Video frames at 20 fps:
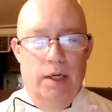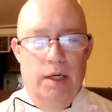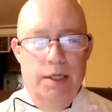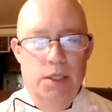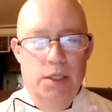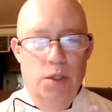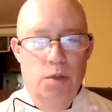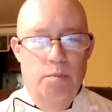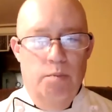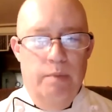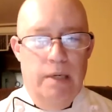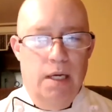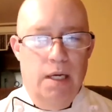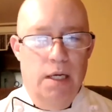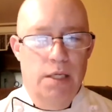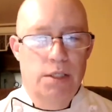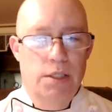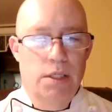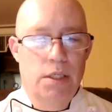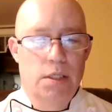on you
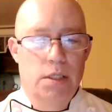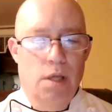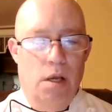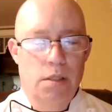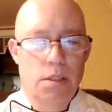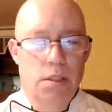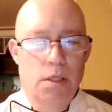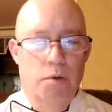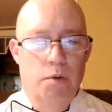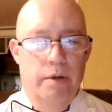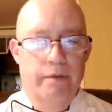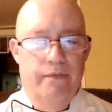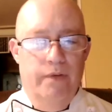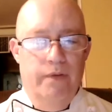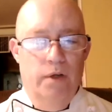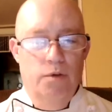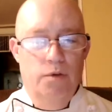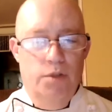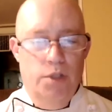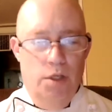because she's also in
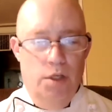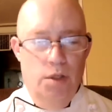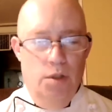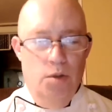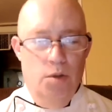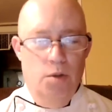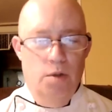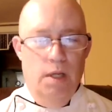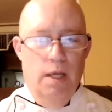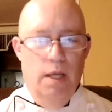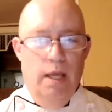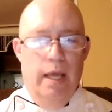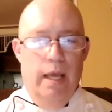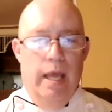food too.